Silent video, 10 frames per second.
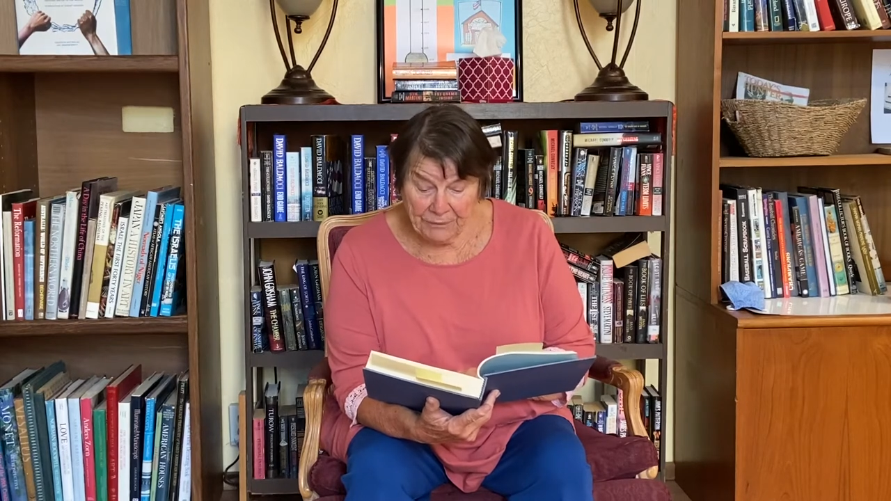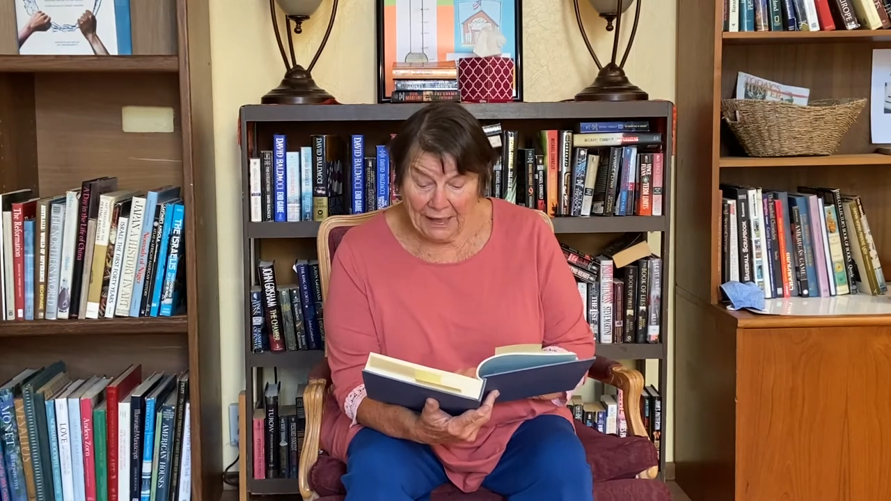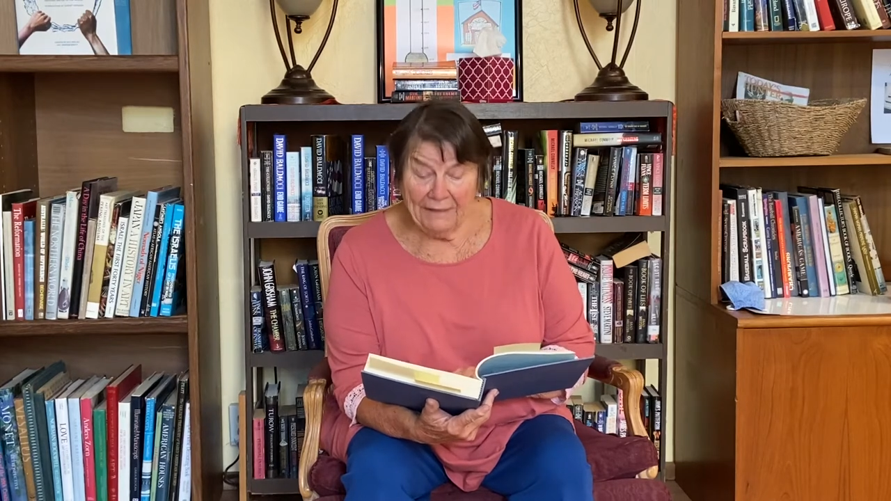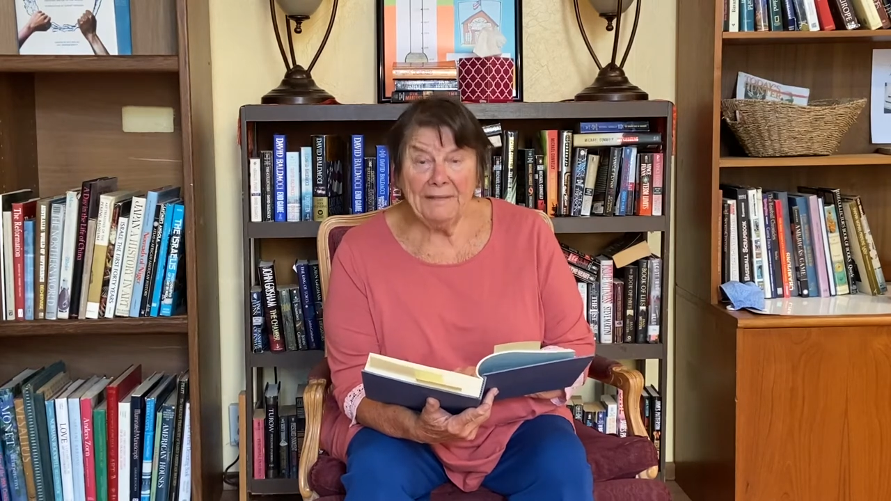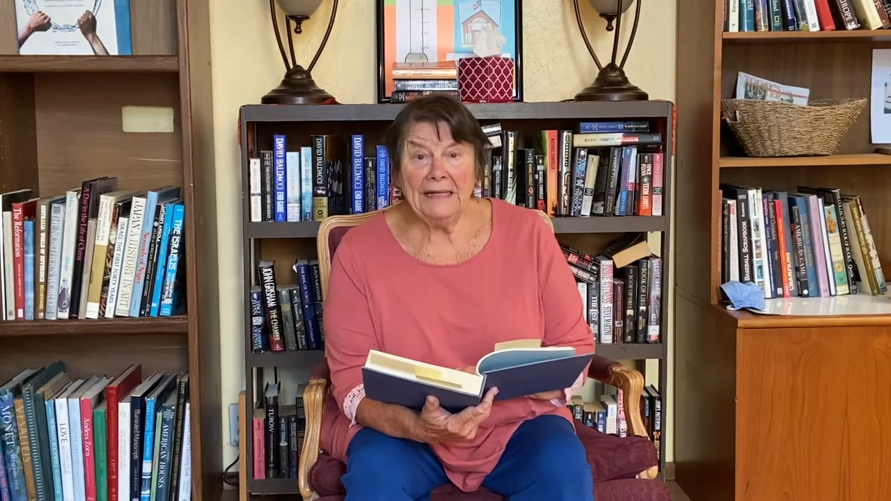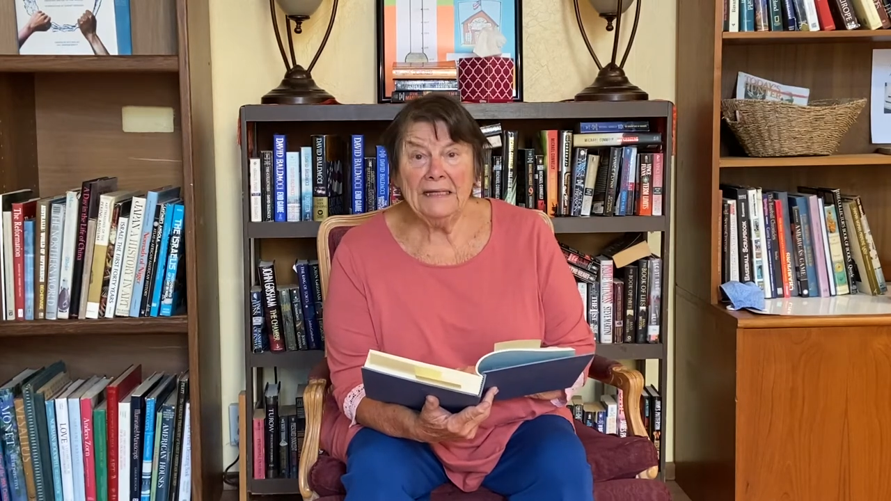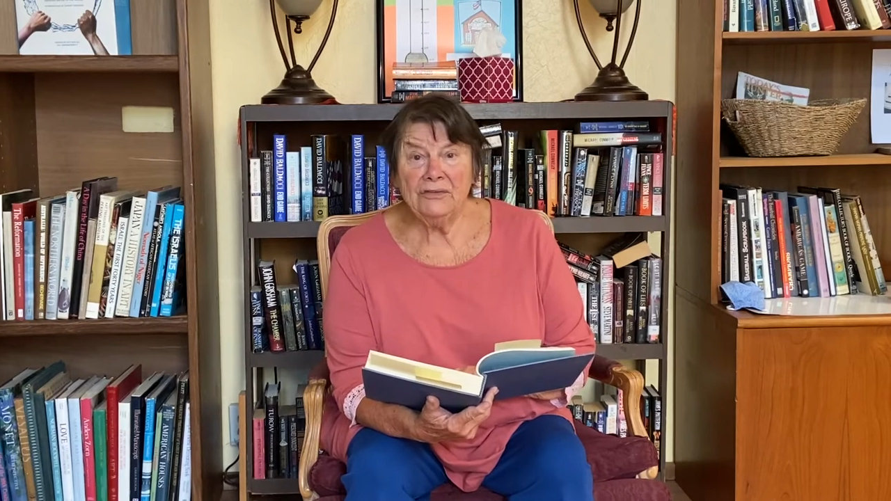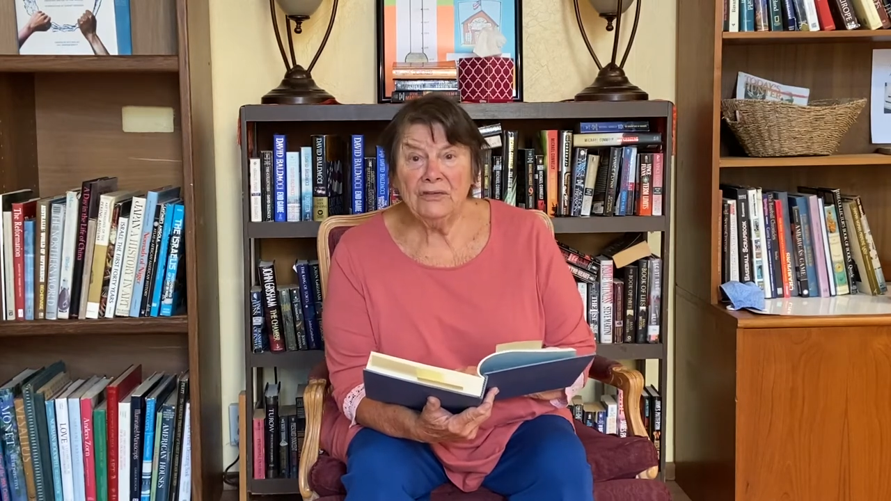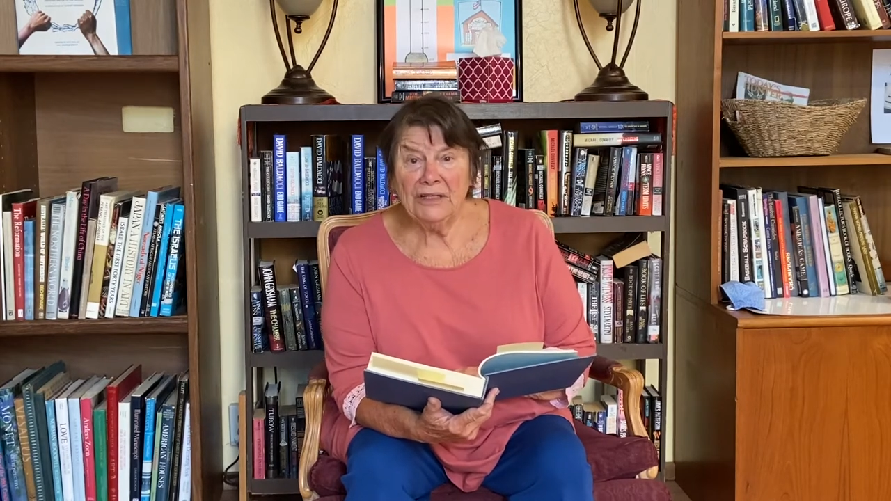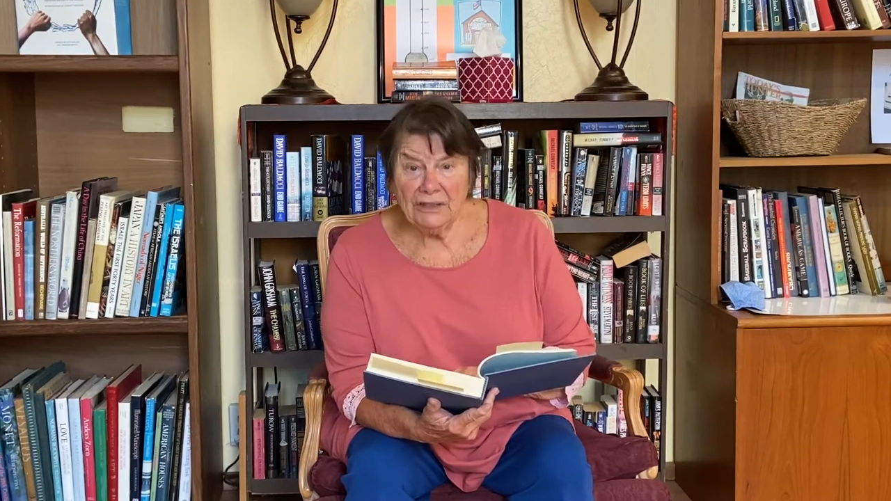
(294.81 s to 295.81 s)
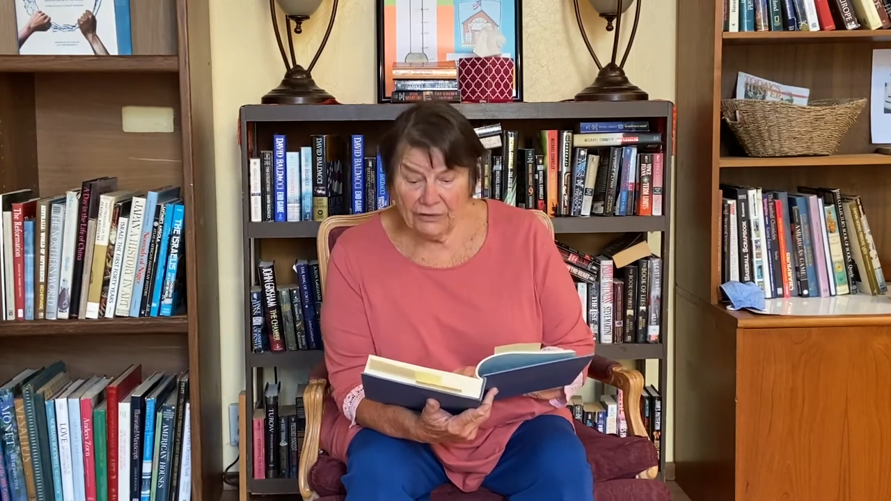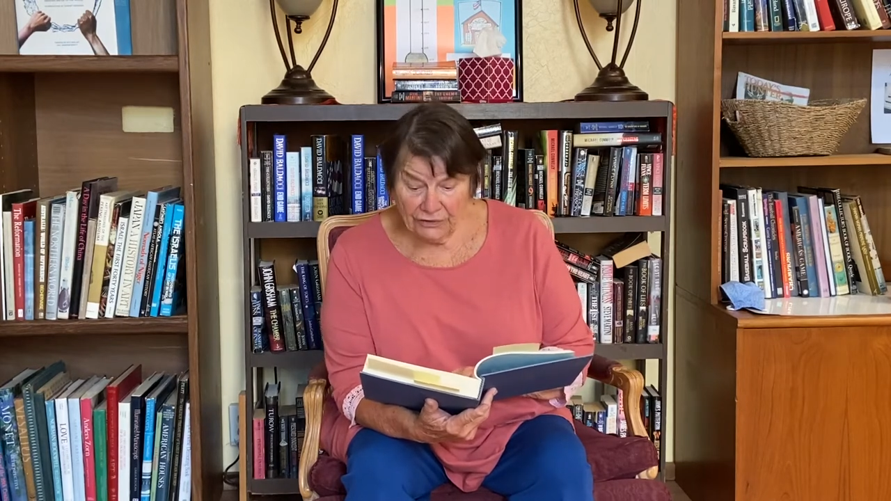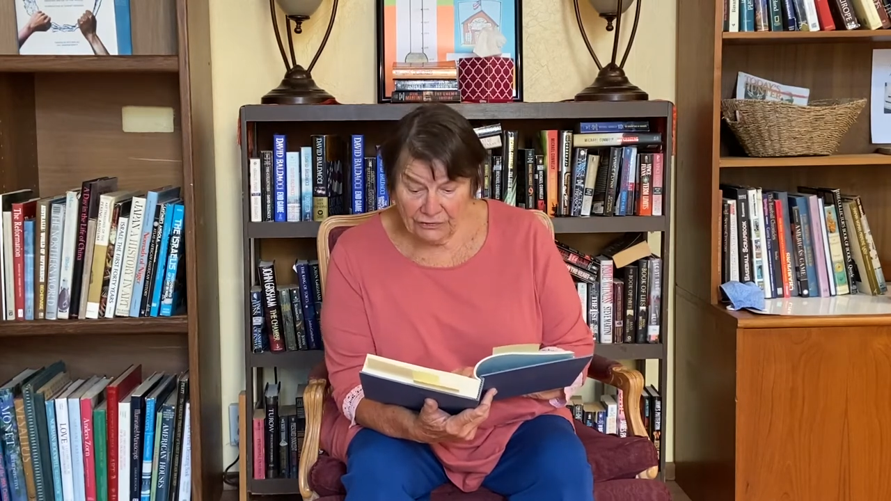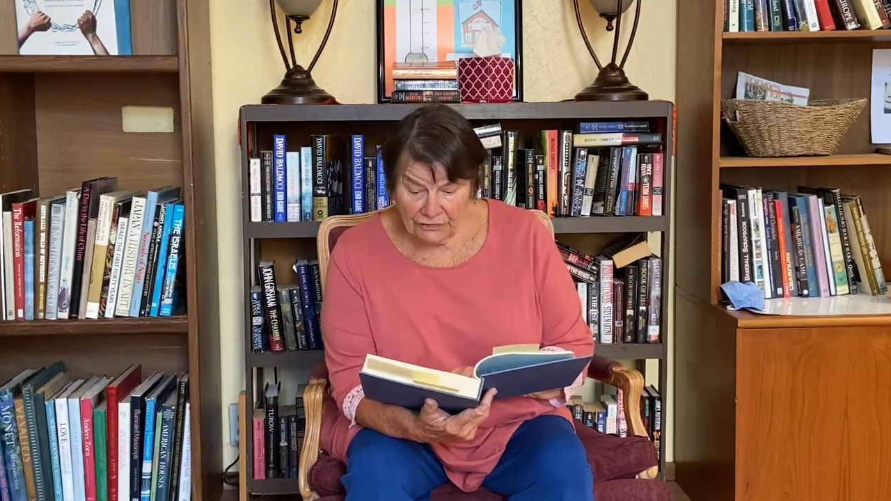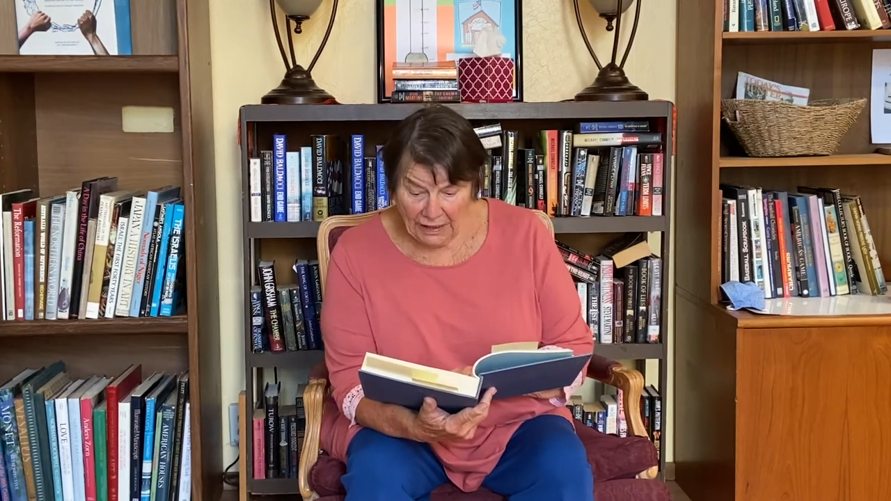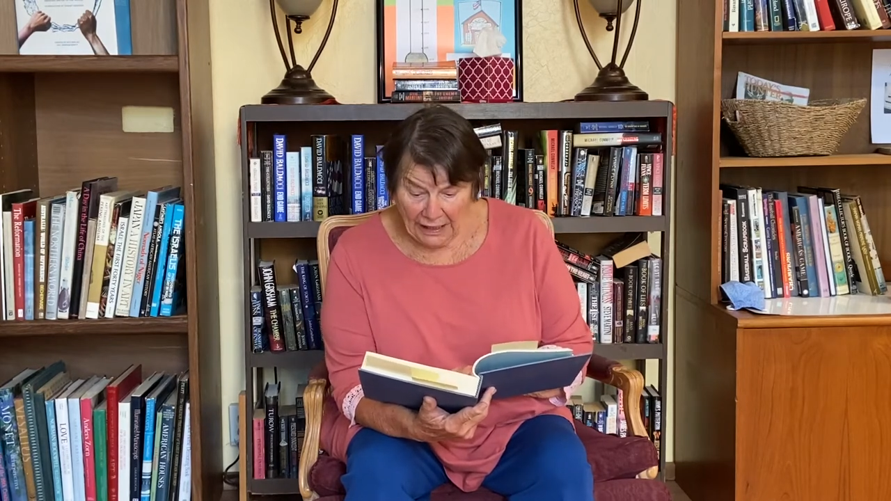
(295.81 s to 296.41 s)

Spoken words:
and then his ears,